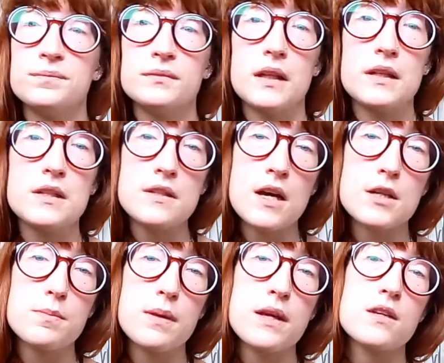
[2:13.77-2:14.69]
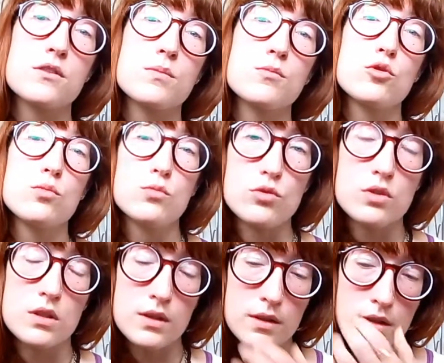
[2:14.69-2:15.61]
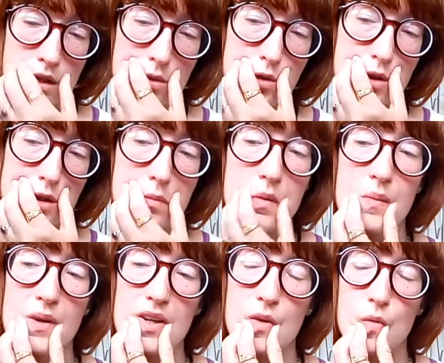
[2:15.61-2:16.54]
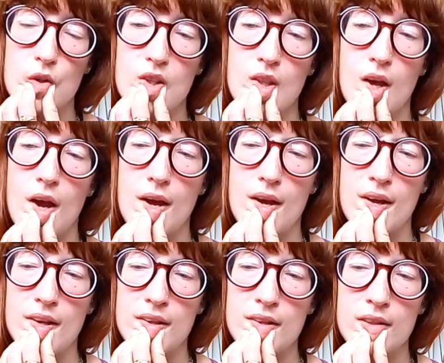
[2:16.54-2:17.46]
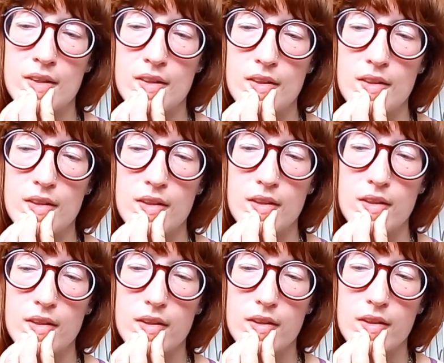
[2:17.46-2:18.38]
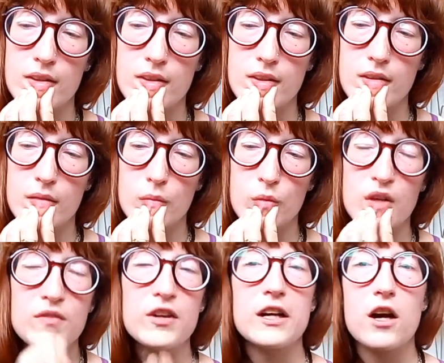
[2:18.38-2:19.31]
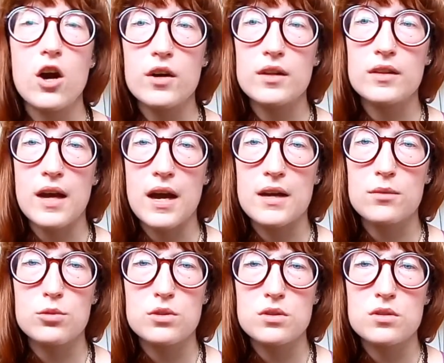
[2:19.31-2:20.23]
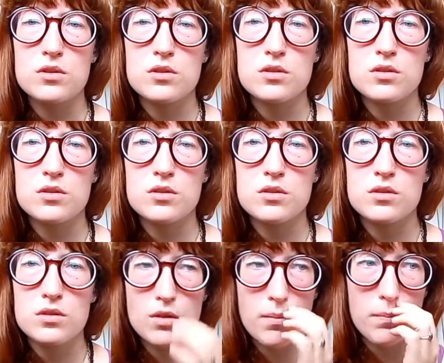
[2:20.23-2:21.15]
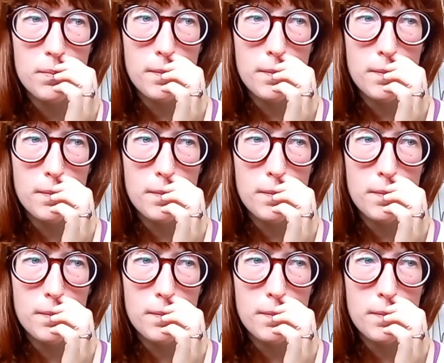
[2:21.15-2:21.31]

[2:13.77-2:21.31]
Then he starts playing some new music that he was experimenting with, and whatever I got in that was some